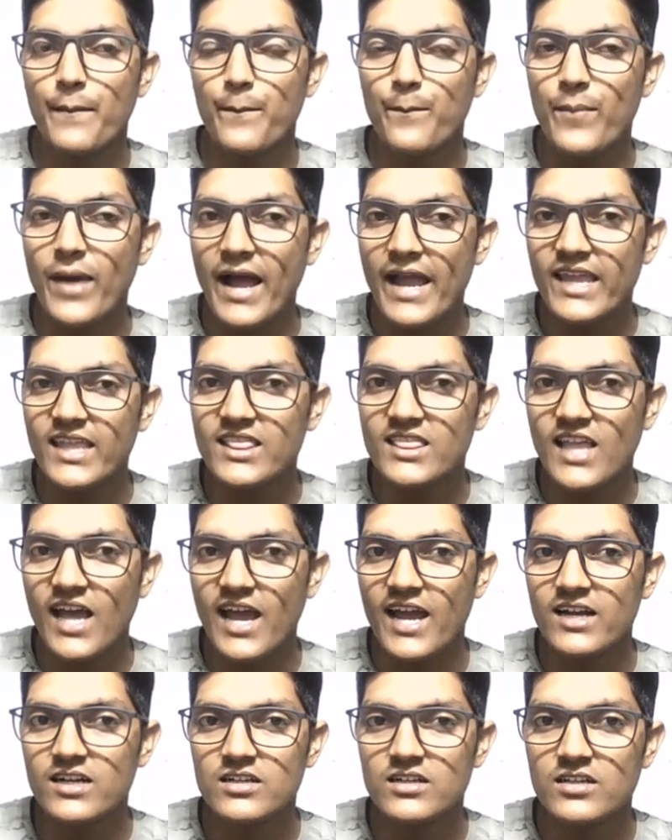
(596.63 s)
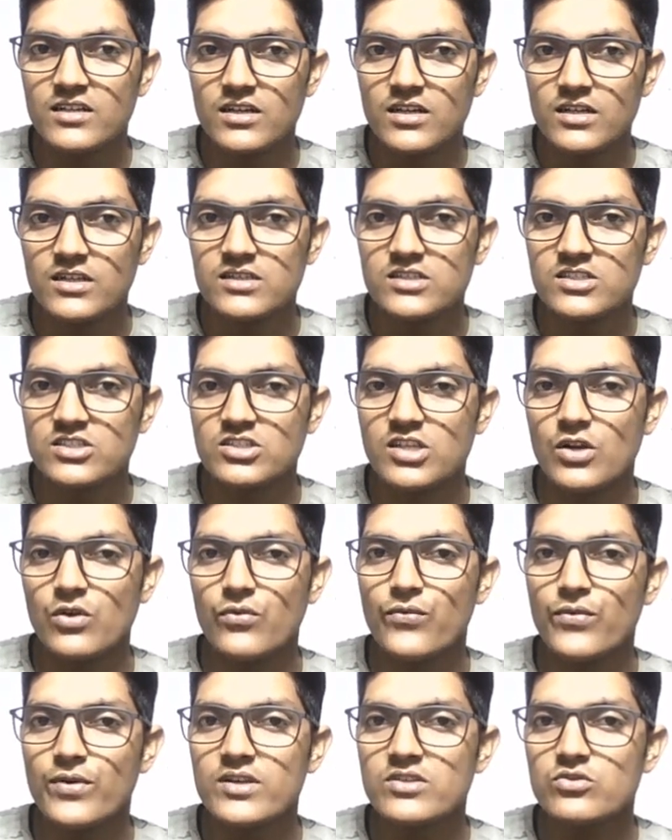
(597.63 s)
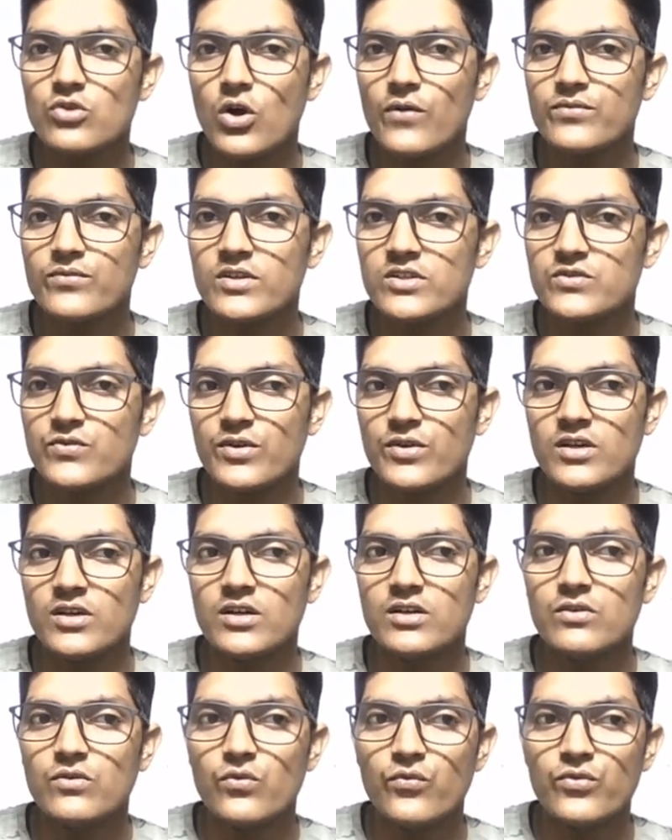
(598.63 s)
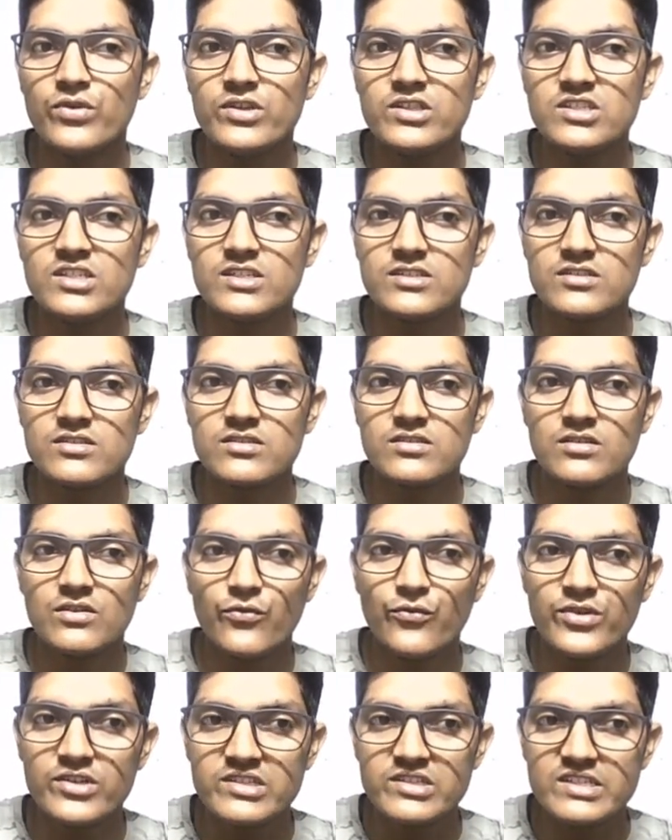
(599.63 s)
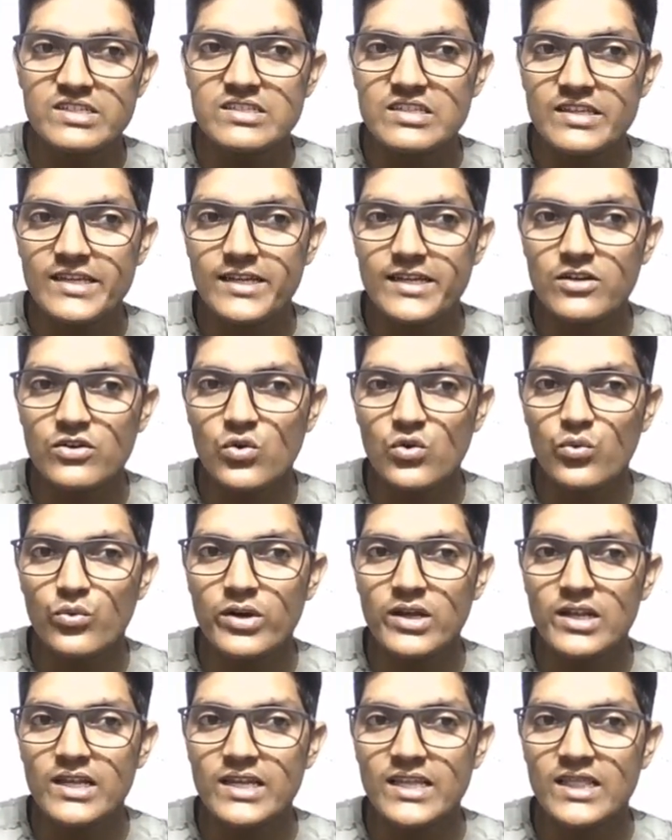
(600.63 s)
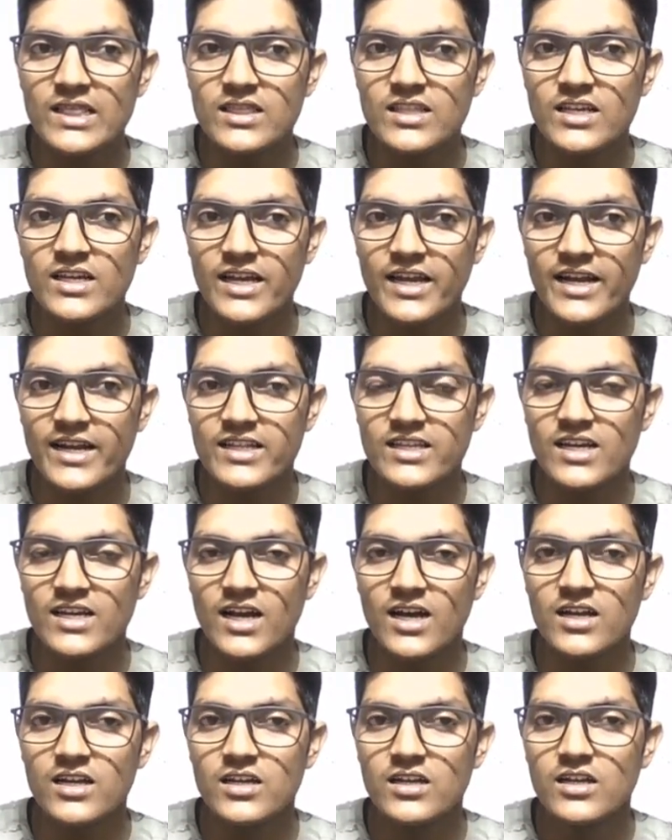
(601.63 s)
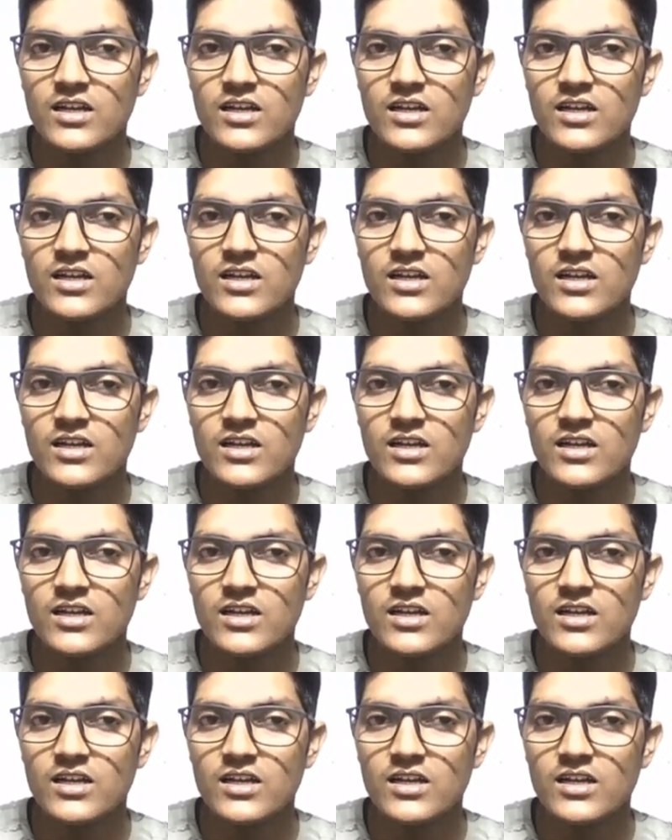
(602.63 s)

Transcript: By that, surface of the sphere which is equal in the area